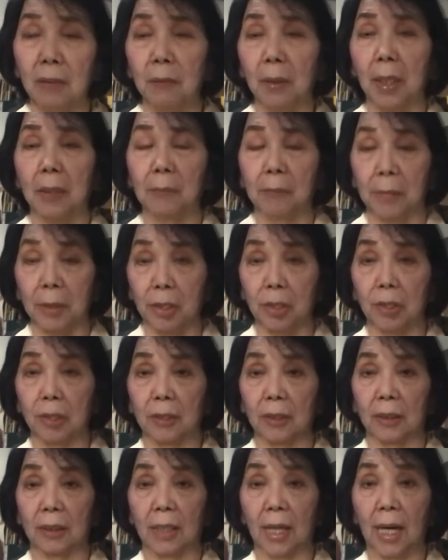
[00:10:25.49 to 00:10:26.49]
admission.
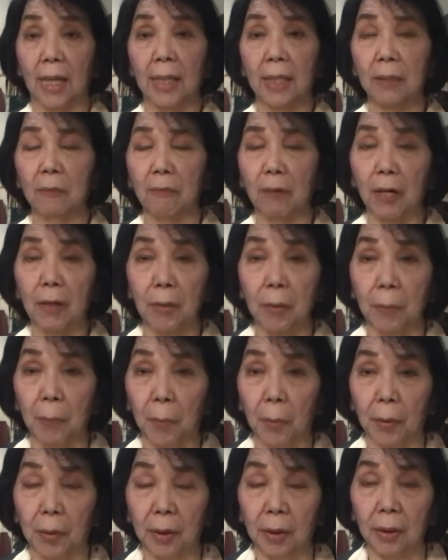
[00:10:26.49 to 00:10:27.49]
And very
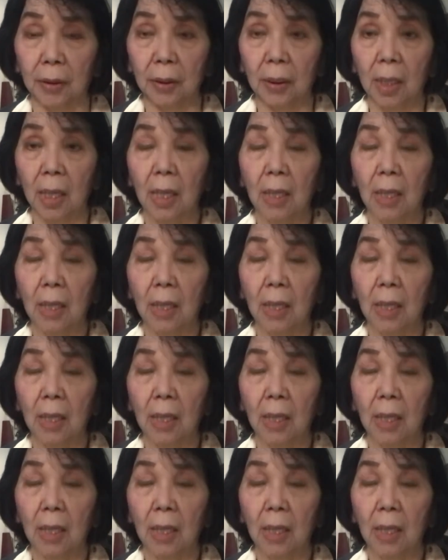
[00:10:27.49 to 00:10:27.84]
important.